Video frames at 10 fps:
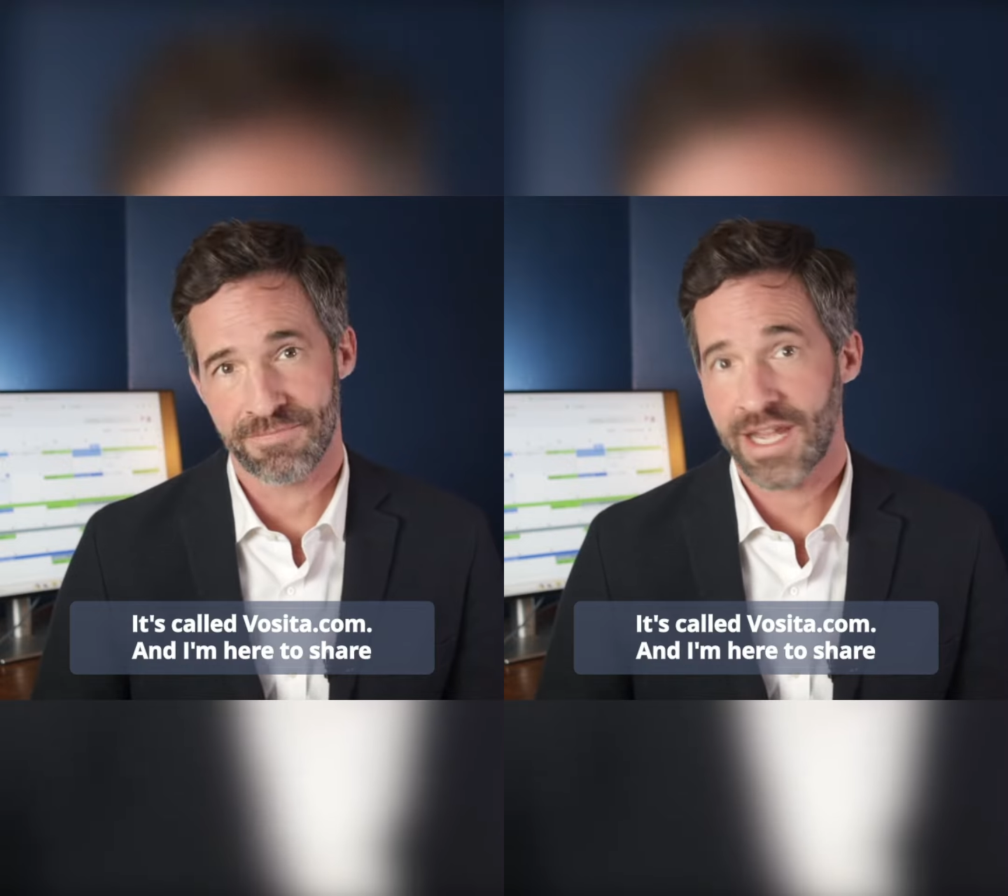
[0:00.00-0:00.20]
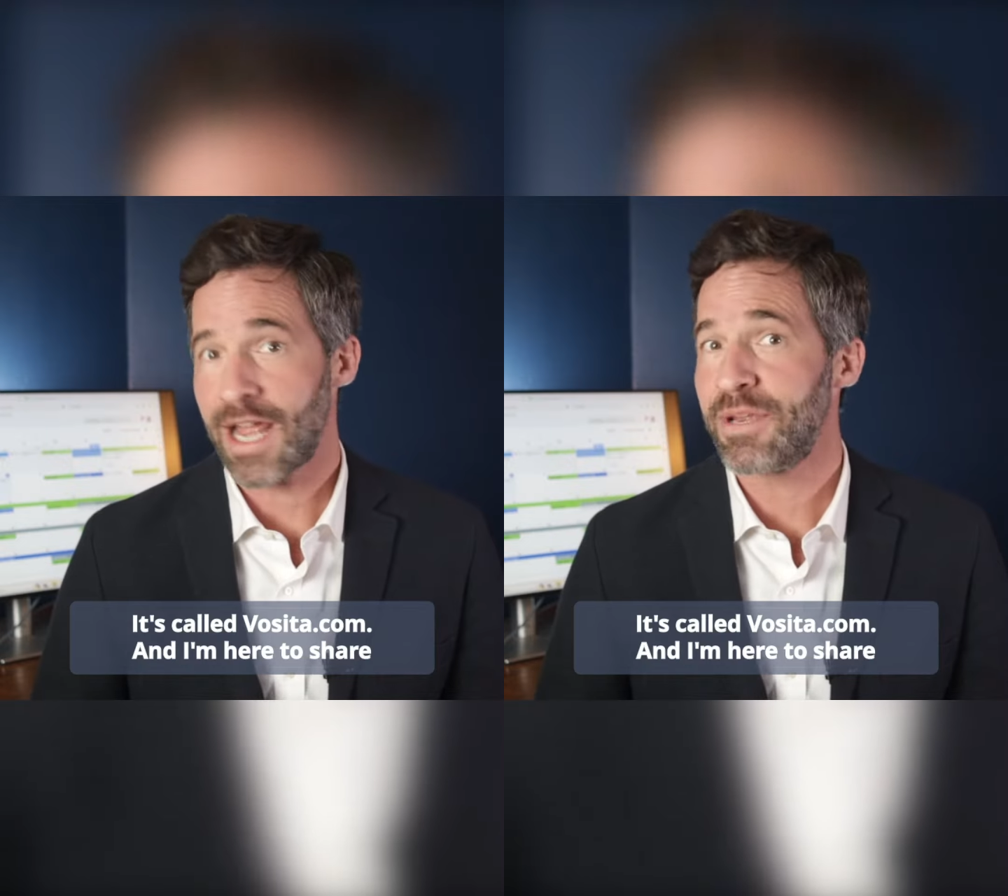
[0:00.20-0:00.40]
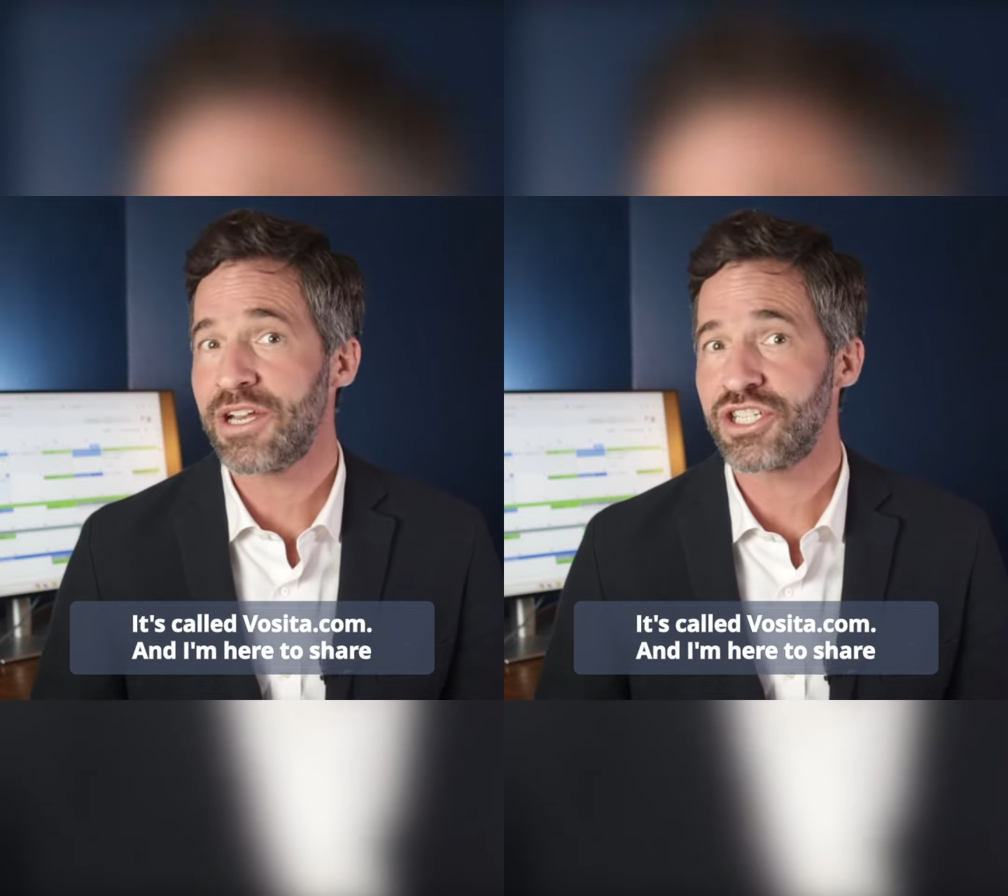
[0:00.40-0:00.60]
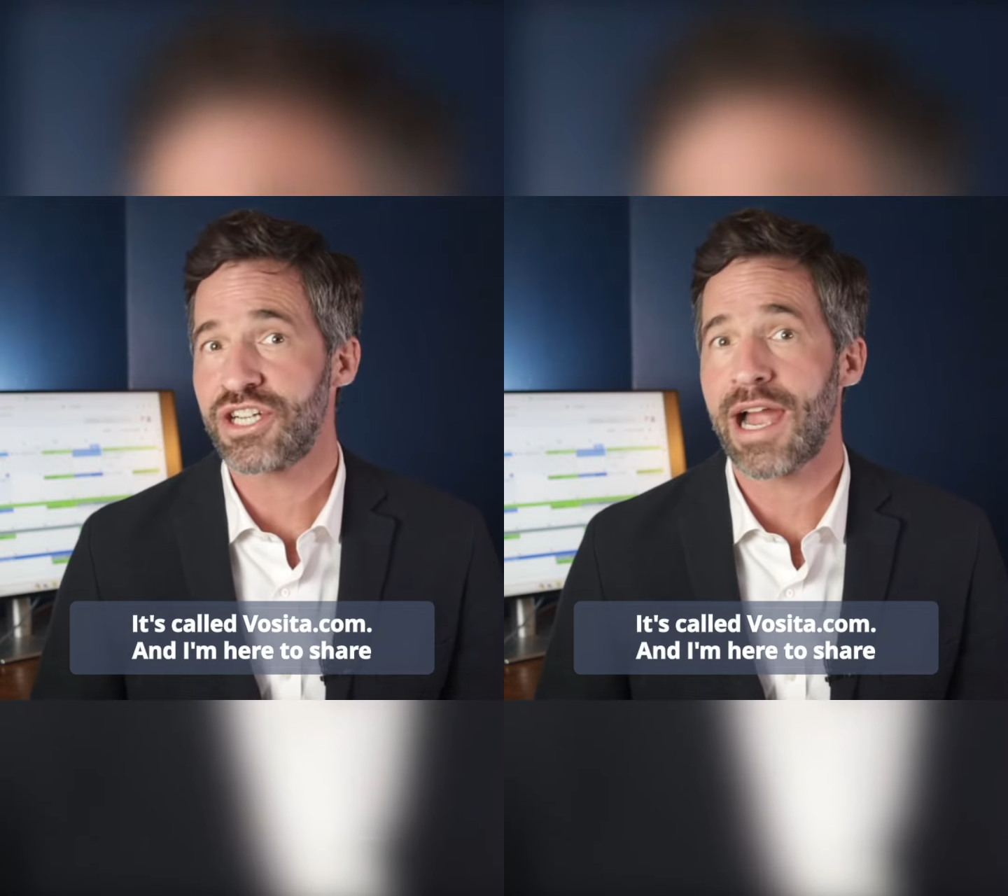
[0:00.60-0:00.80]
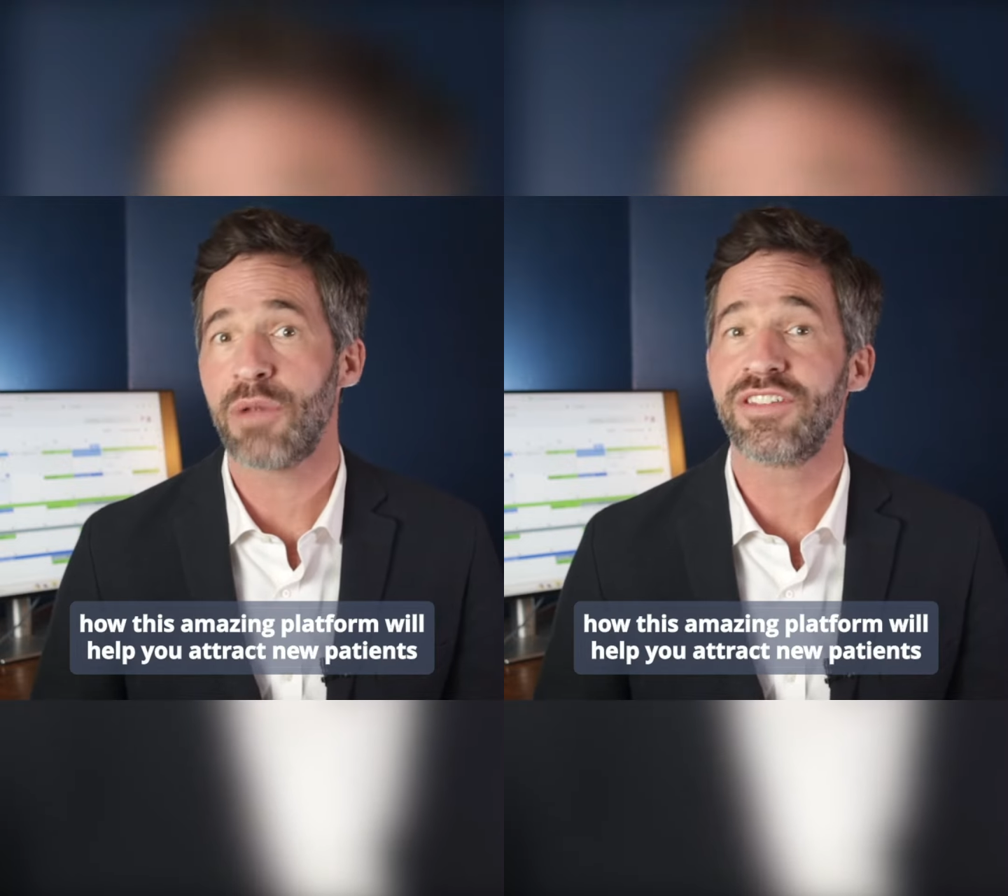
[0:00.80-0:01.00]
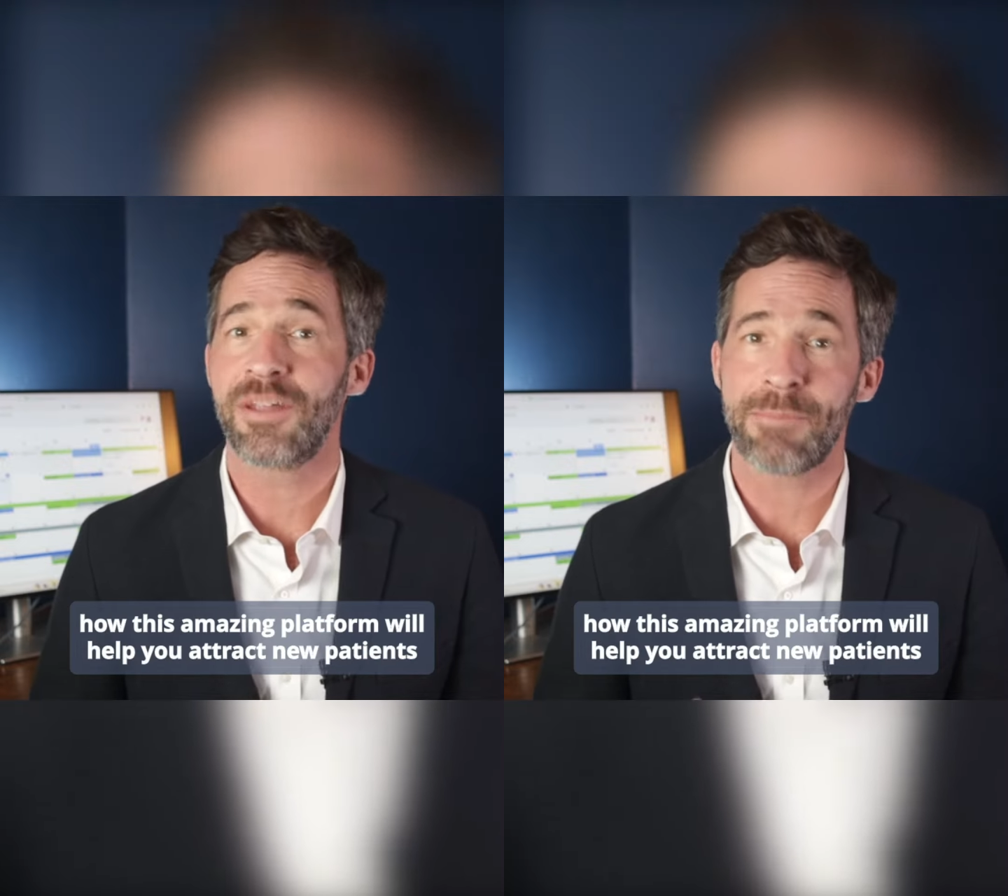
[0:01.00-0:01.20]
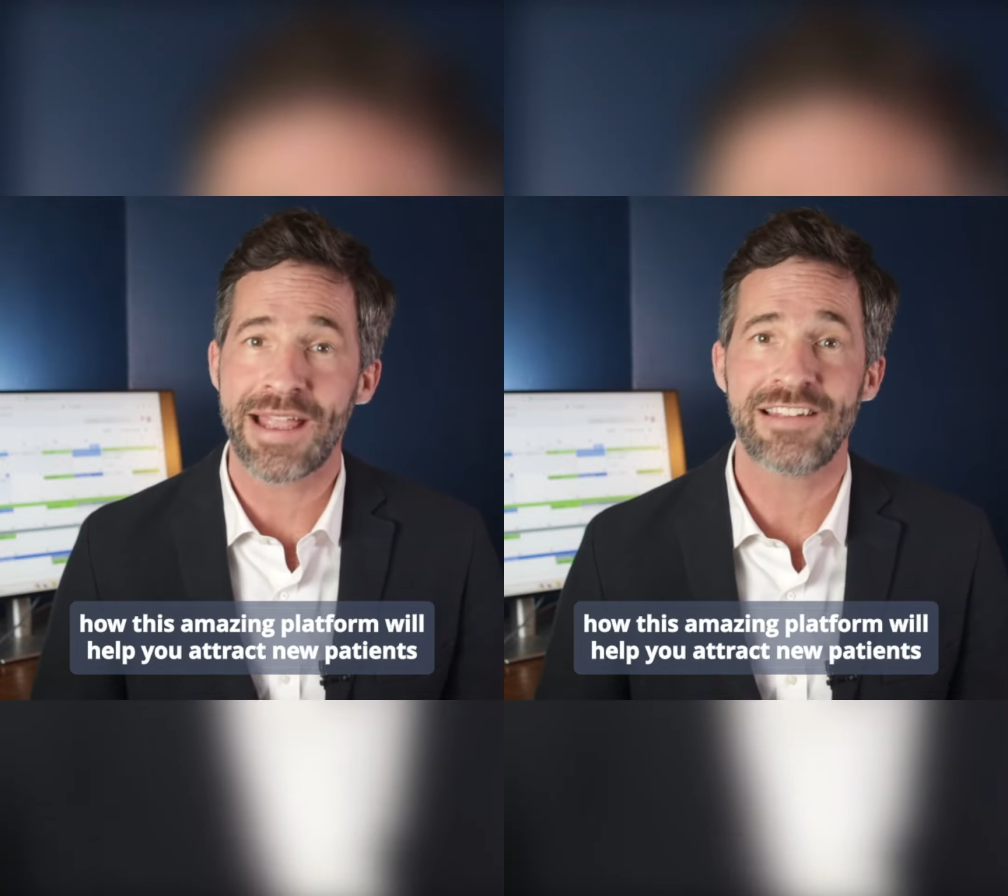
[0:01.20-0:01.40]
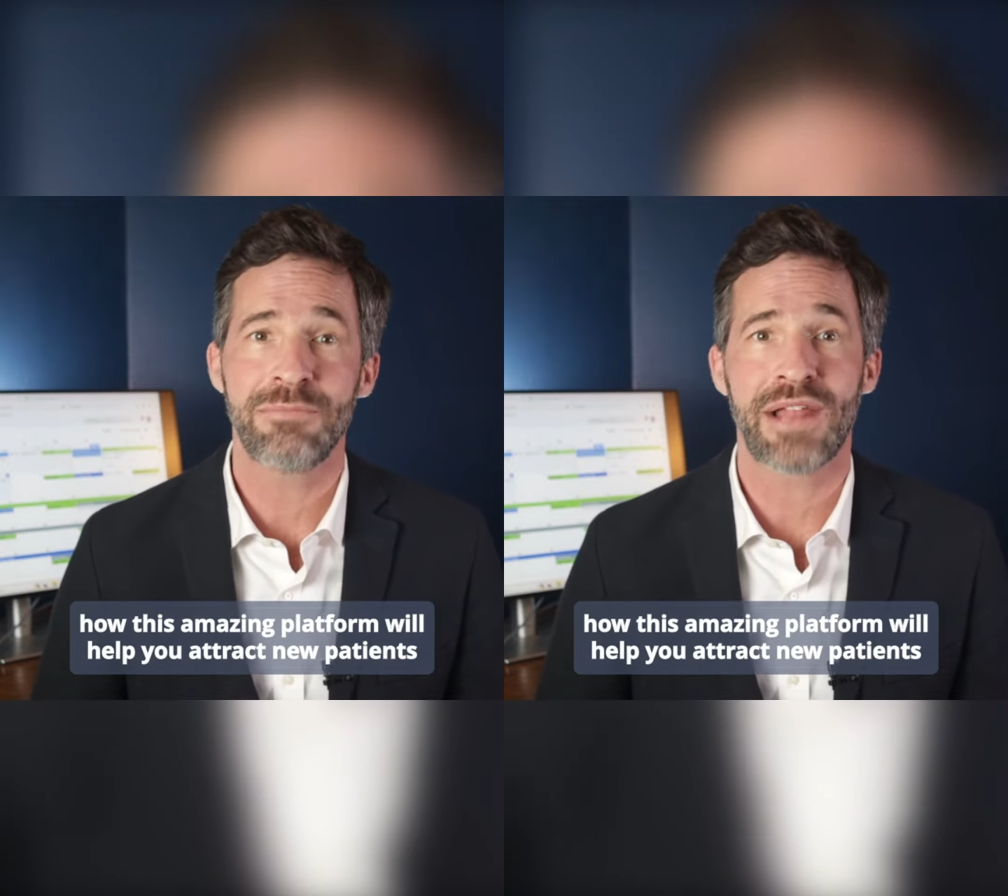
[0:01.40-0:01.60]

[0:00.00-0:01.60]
and I'm here to share how this amazing